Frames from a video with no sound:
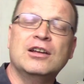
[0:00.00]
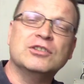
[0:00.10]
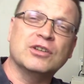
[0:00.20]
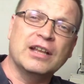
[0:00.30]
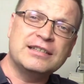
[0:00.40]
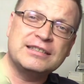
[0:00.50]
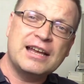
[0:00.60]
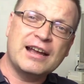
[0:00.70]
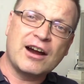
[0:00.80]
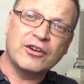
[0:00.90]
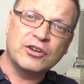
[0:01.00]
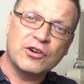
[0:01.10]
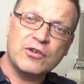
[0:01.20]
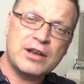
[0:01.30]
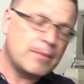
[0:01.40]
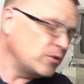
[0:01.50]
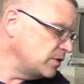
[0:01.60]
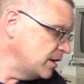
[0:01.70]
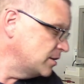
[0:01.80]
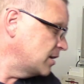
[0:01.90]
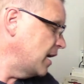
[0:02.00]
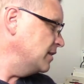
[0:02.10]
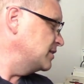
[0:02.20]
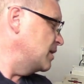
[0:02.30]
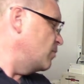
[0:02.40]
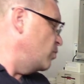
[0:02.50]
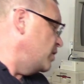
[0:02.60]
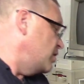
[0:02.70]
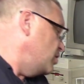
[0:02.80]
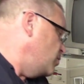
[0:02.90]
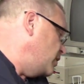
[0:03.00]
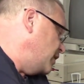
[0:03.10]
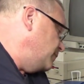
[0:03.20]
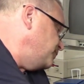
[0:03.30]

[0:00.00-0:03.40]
So let's take our Euro demo disk and see what we can do with it.